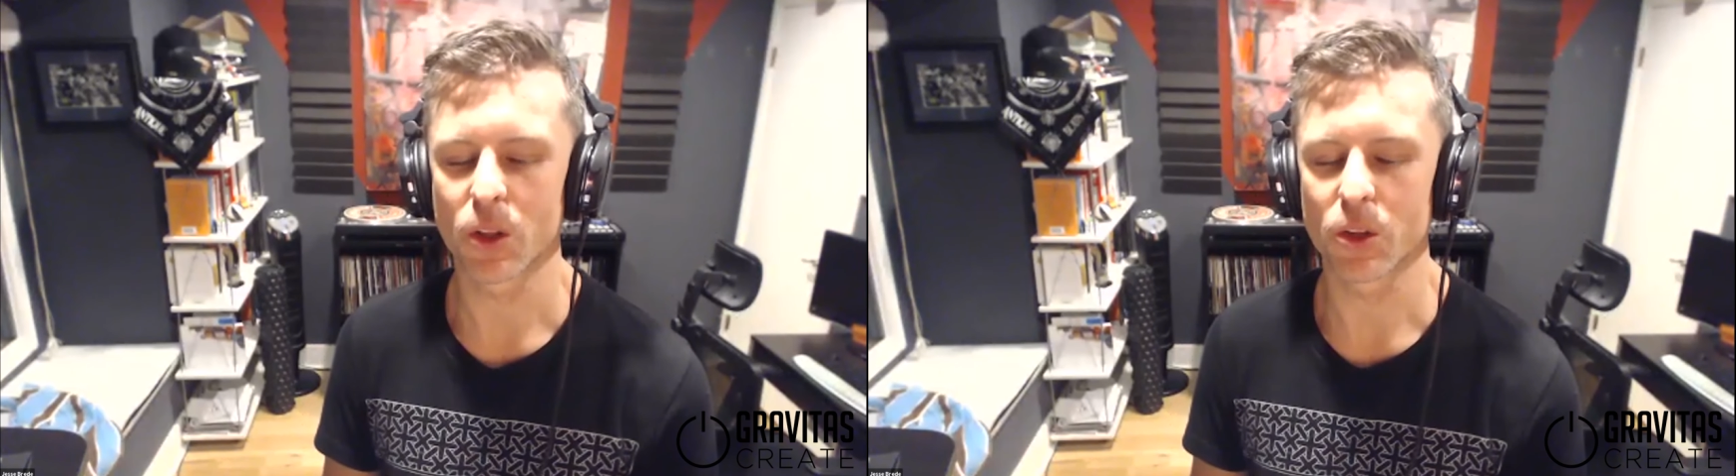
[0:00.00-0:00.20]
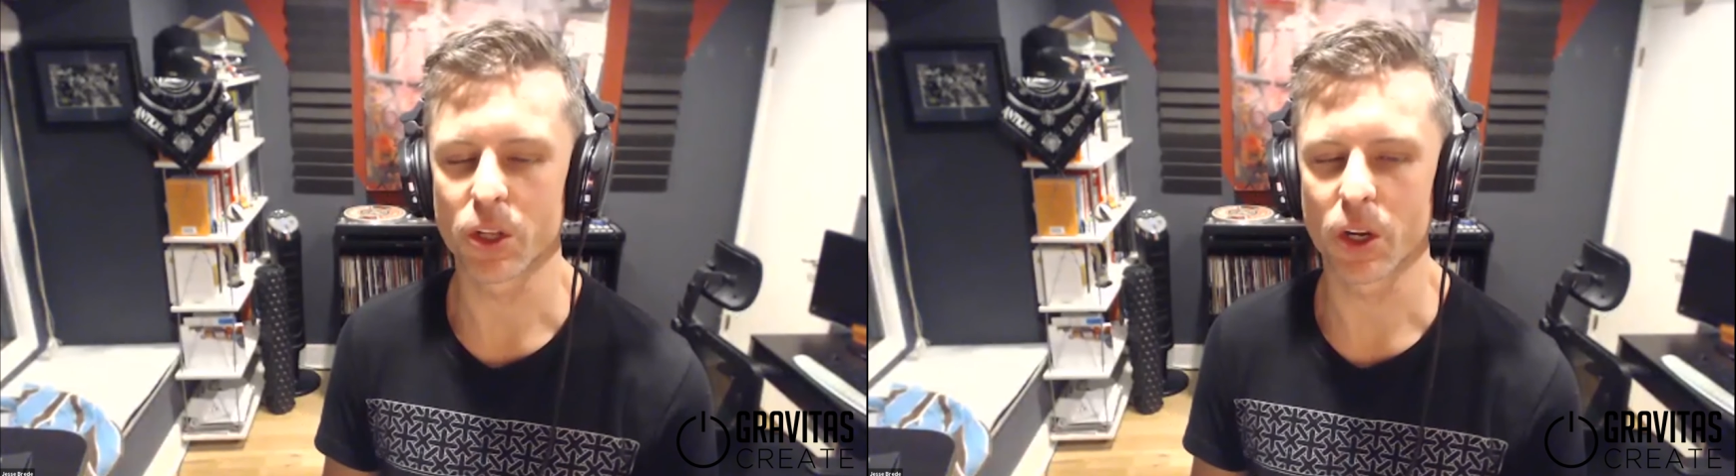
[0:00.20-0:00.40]

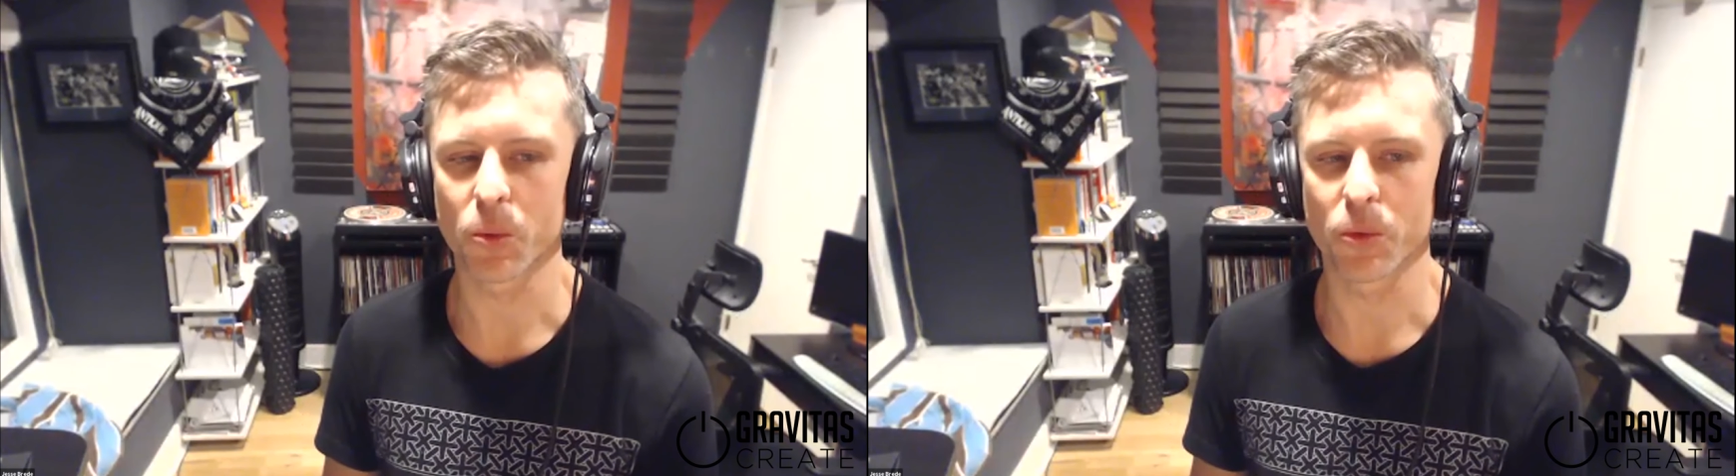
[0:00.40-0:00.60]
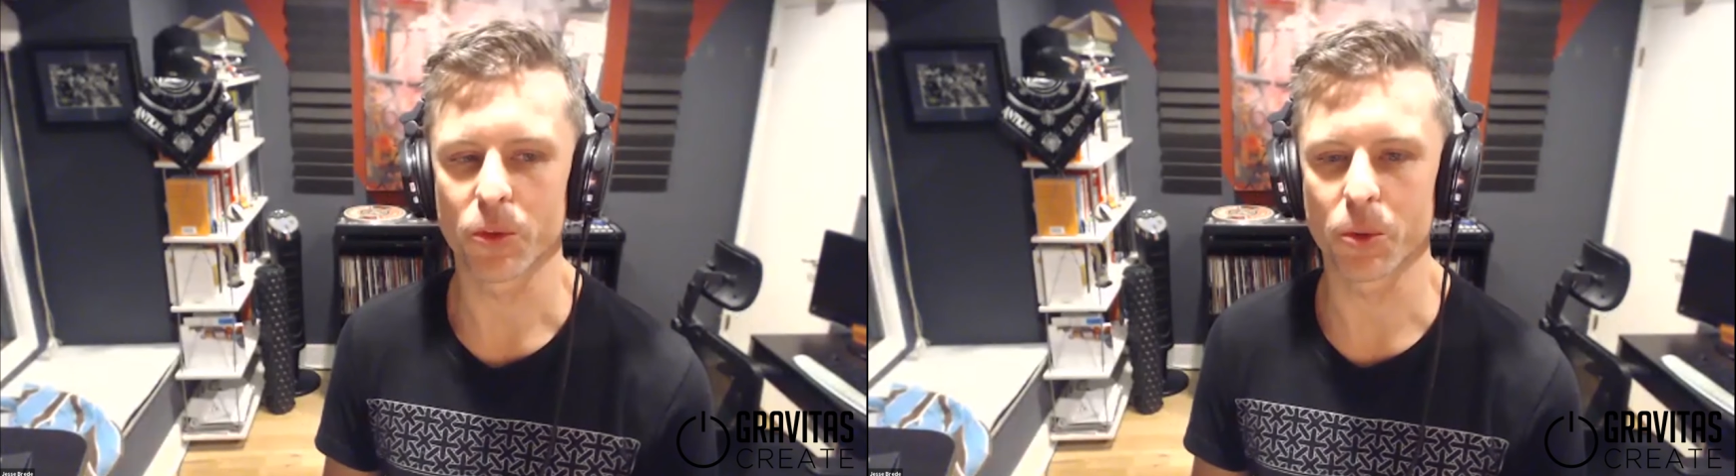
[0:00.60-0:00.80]
you know,
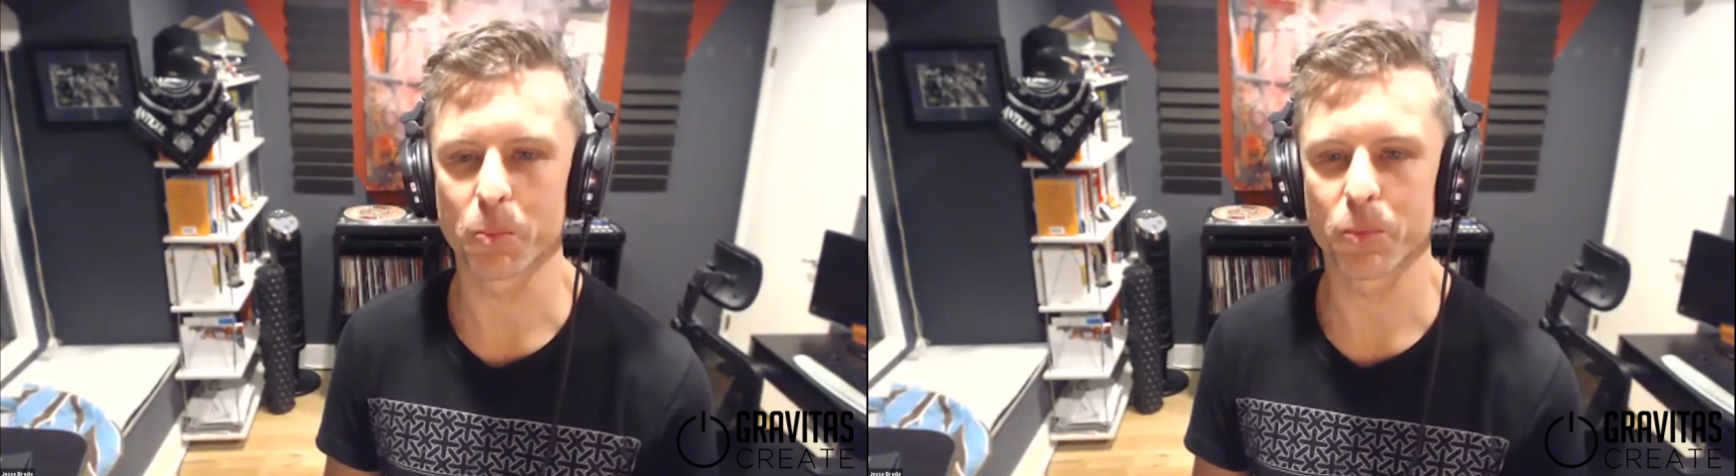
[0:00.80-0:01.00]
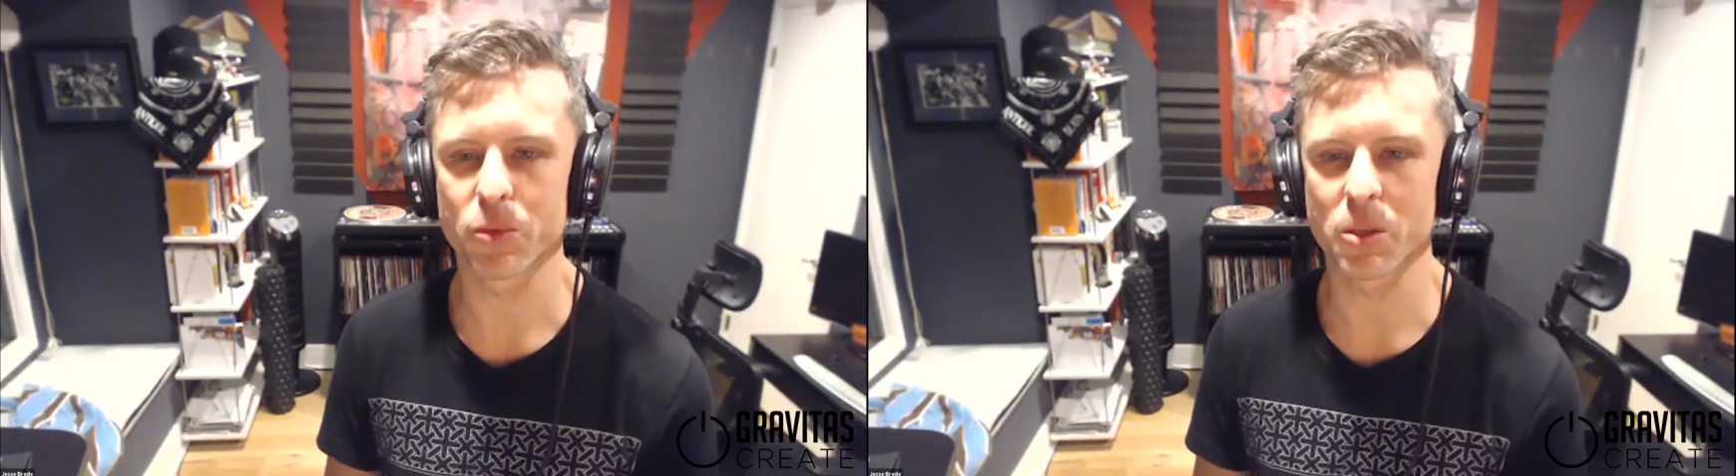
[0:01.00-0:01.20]

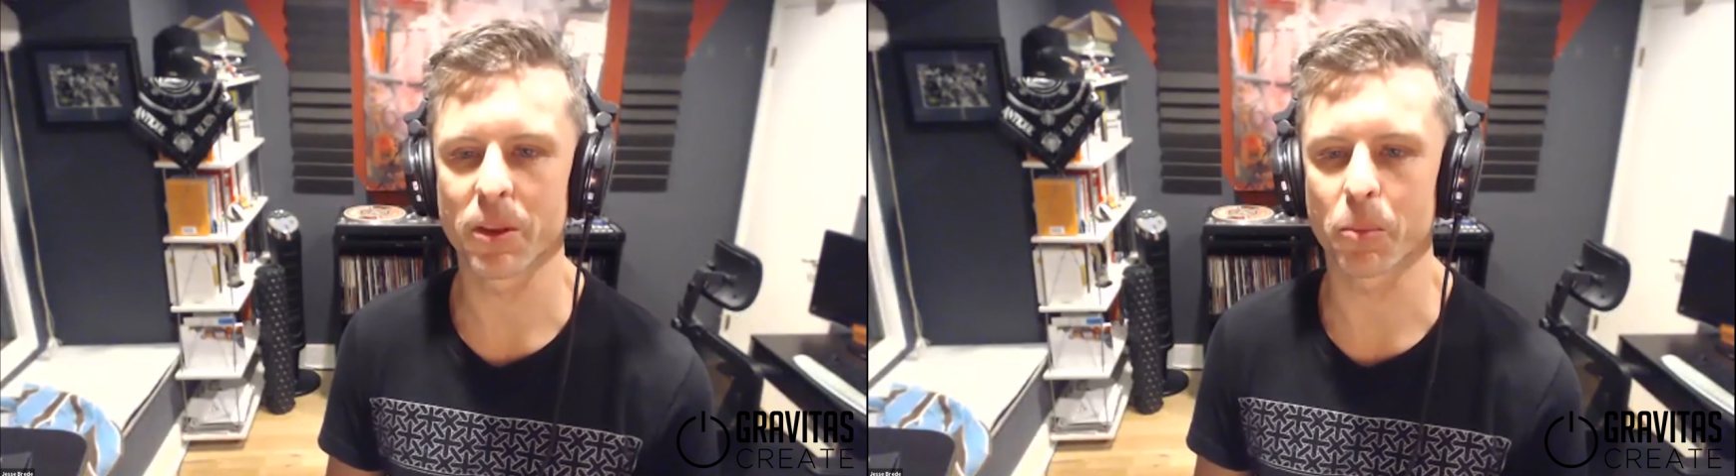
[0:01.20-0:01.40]
some of the